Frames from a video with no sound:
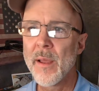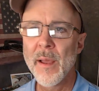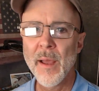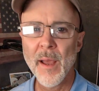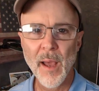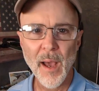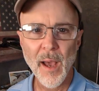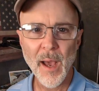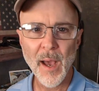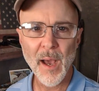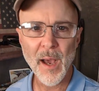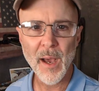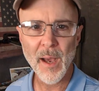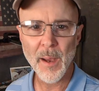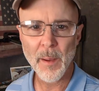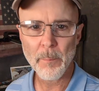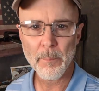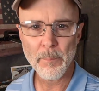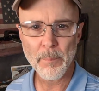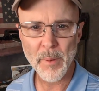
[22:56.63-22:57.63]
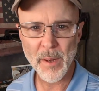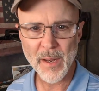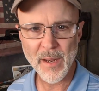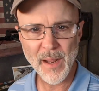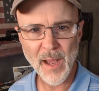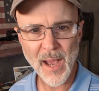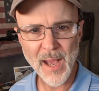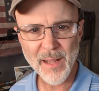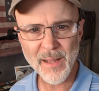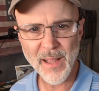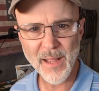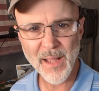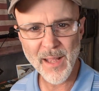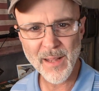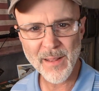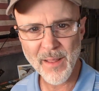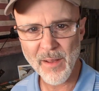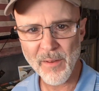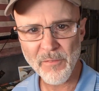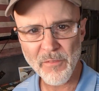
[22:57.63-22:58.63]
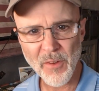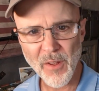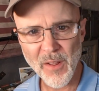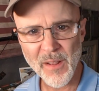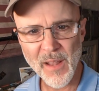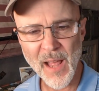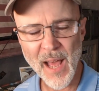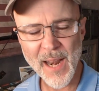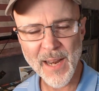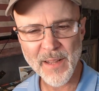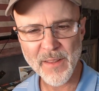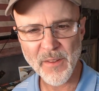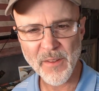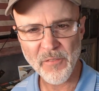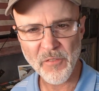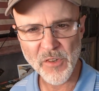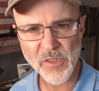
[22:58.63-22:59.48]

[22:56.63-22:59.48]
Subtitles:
But I love a lot of different